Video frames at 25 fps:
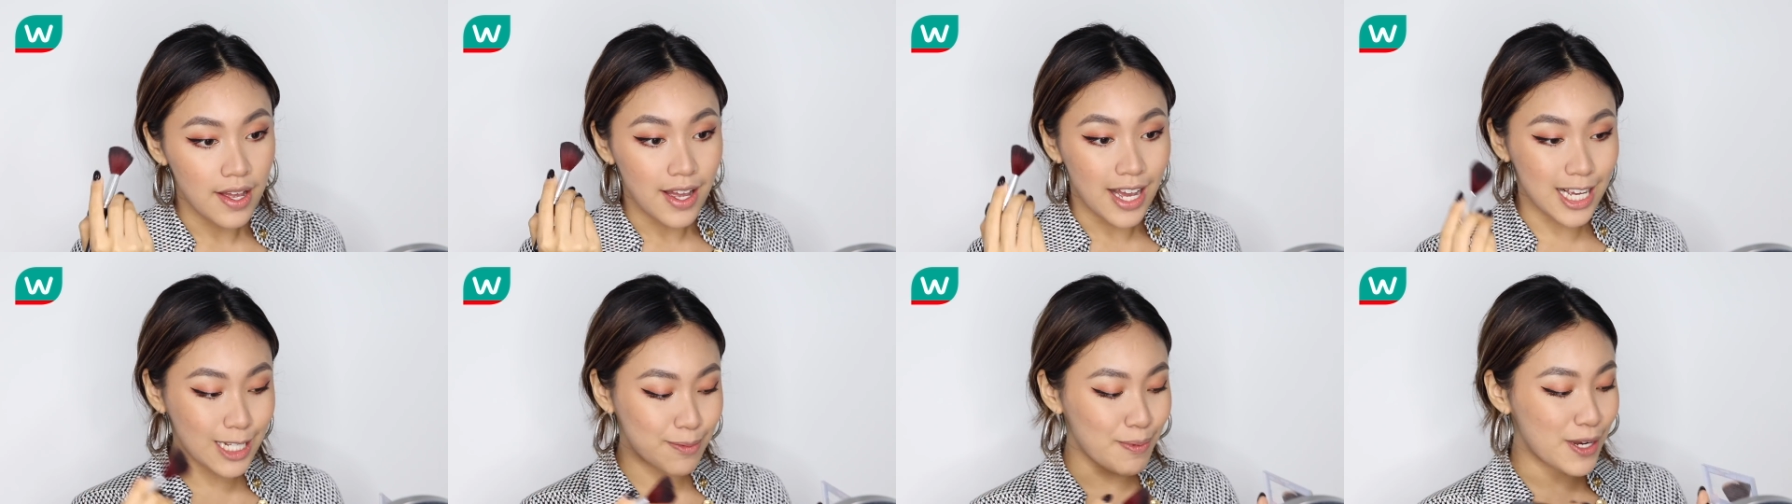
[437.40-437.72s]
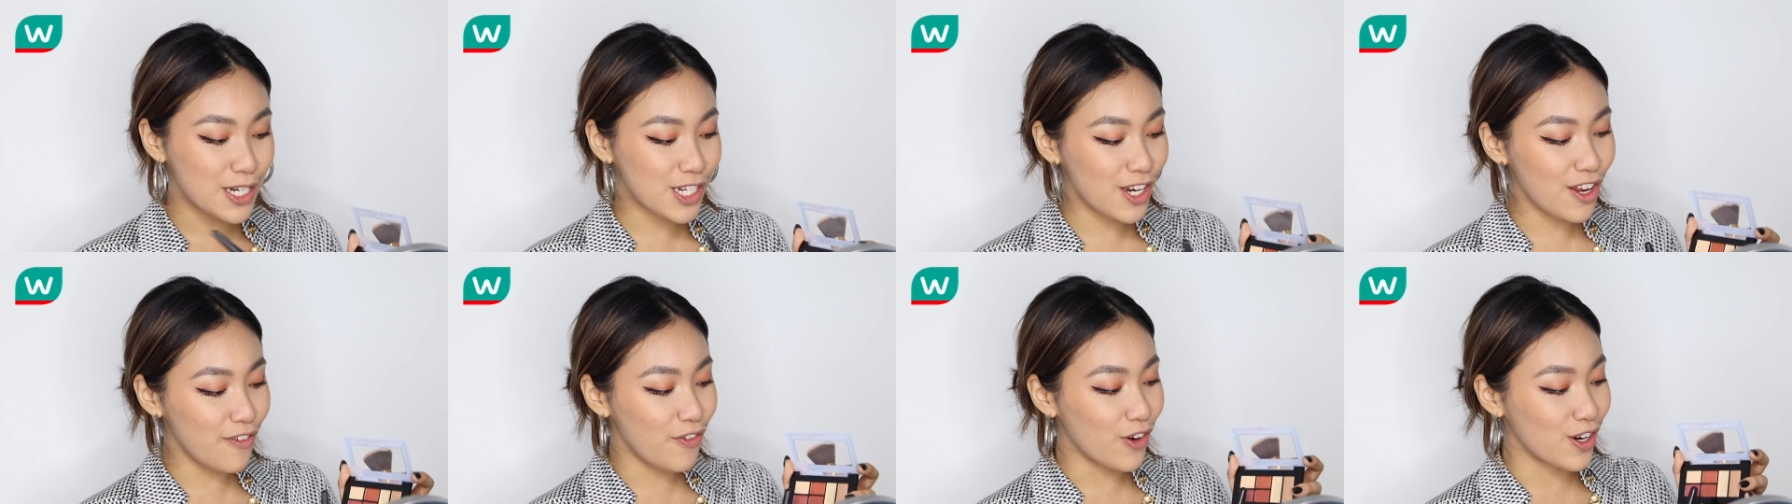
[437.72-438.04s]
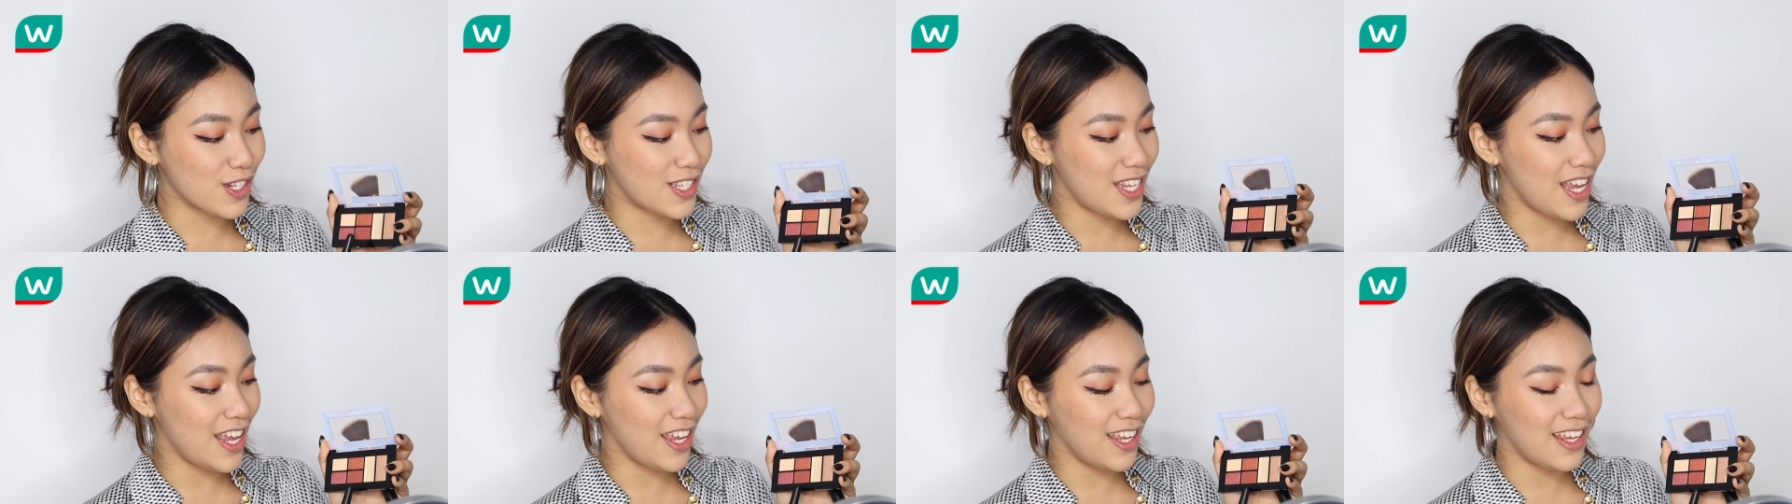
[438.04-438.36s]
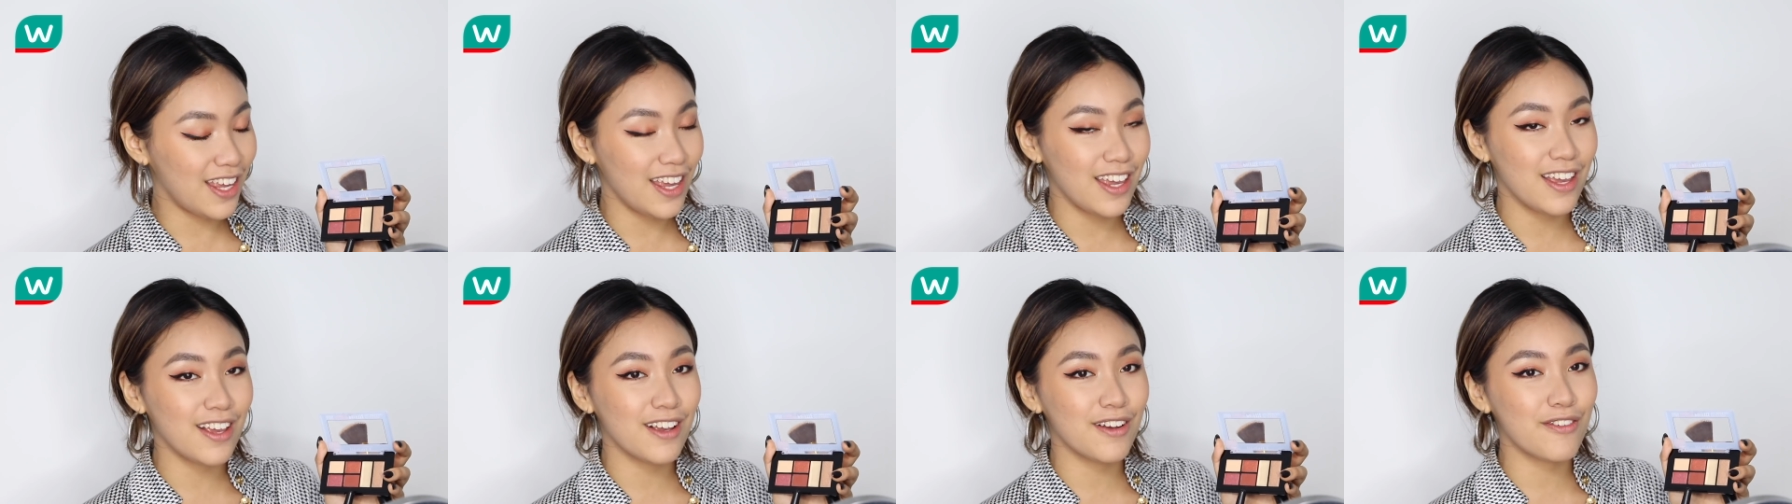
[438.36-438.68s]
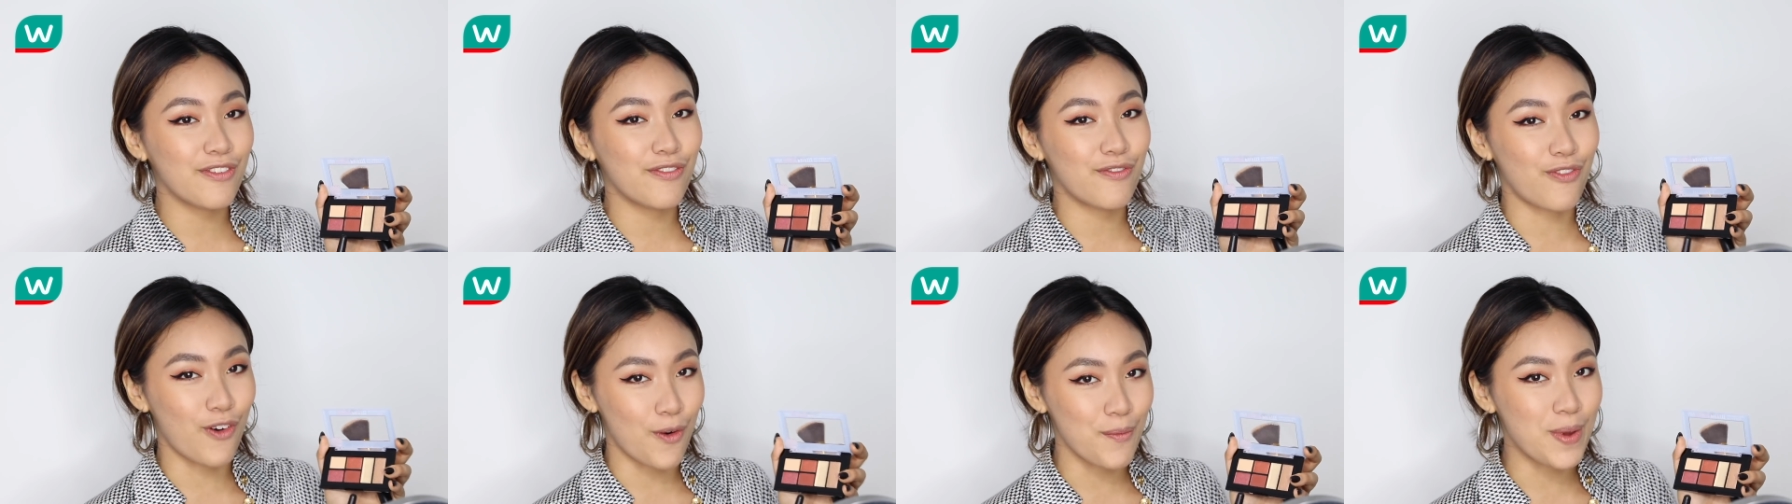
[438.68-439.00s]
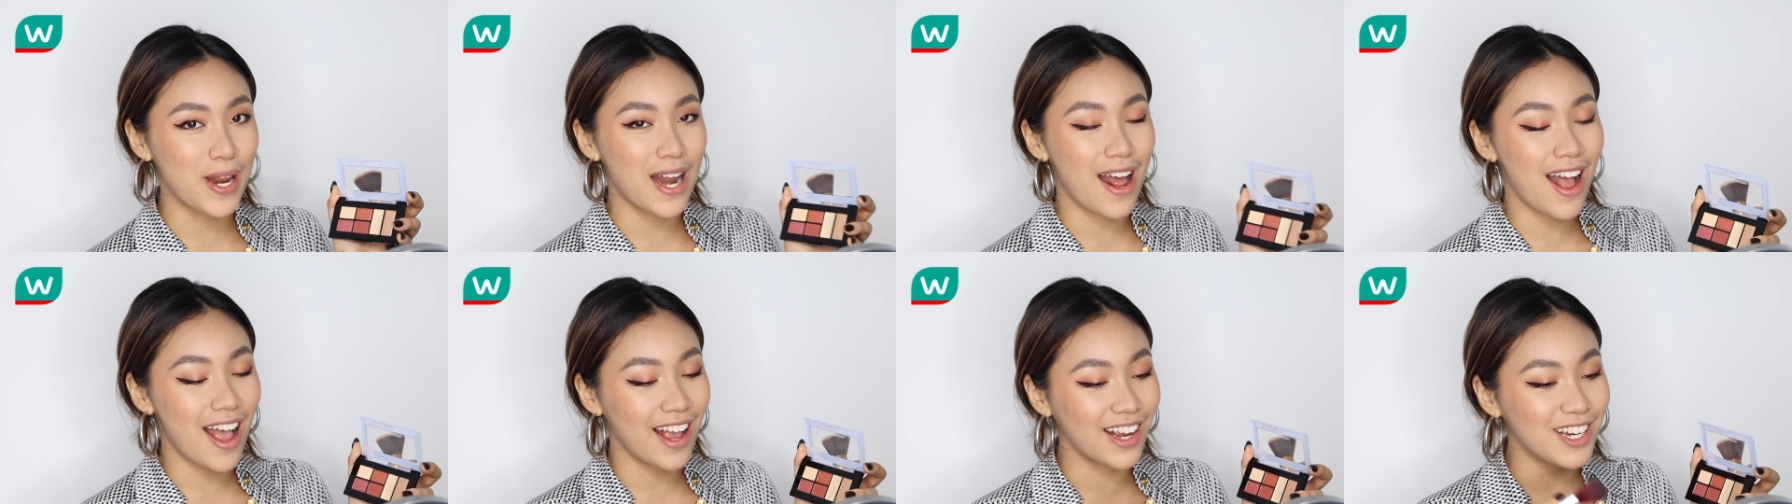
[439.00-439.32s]
Especially if you're taking from an
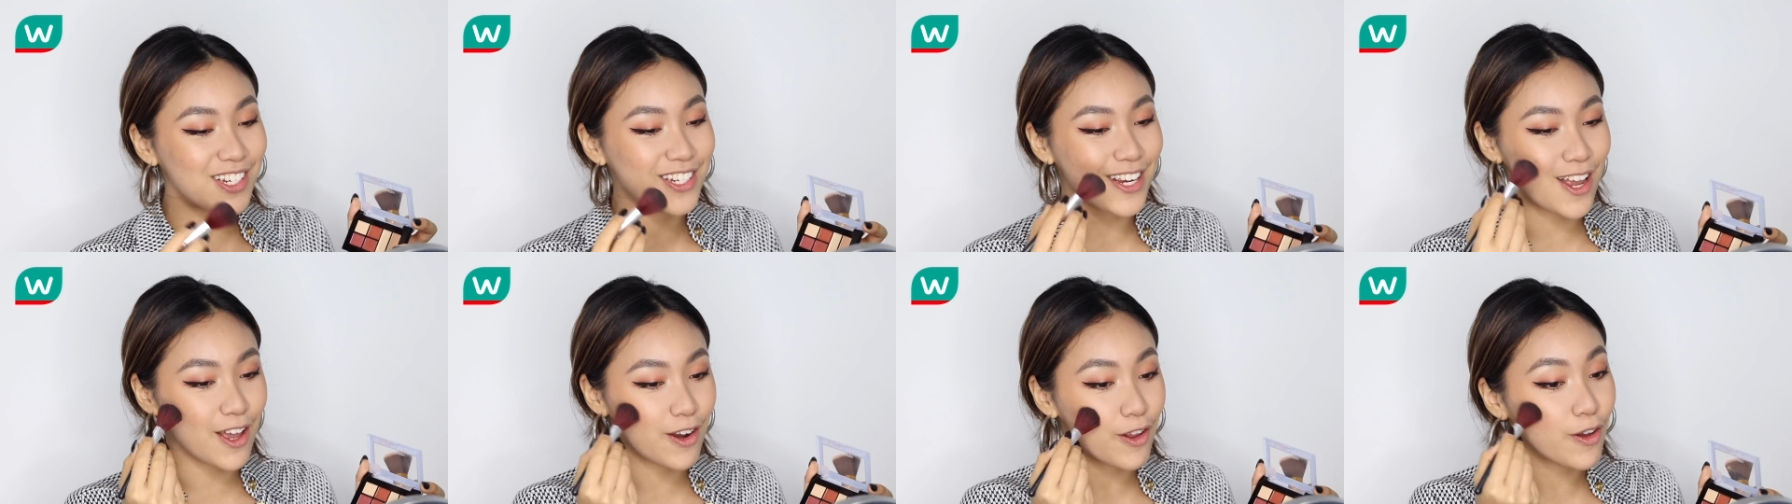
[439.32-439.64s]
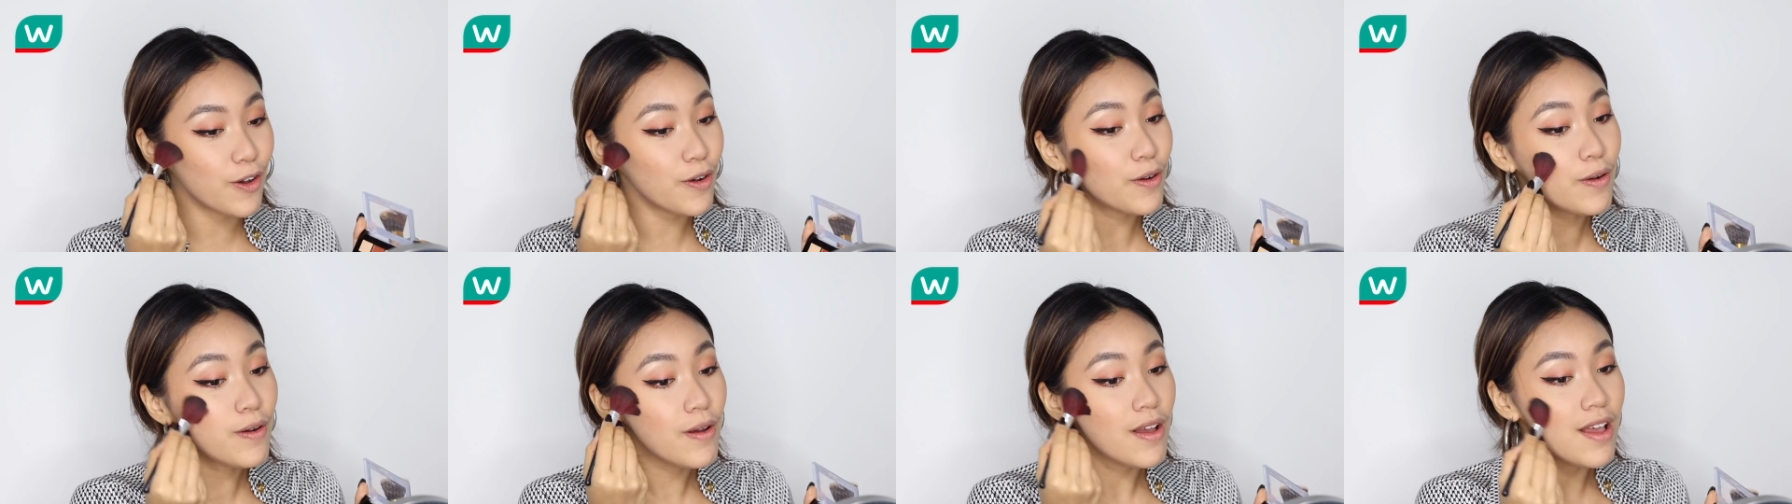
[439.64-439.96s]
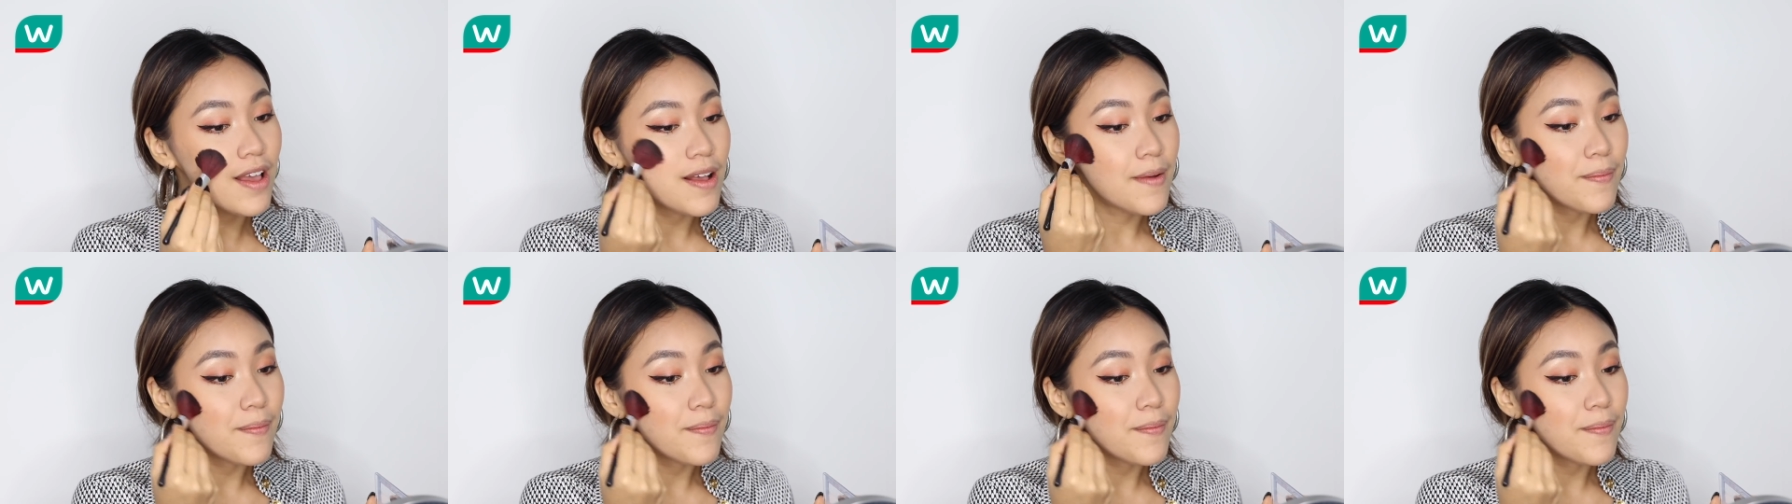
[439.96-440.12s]
eyeshadow,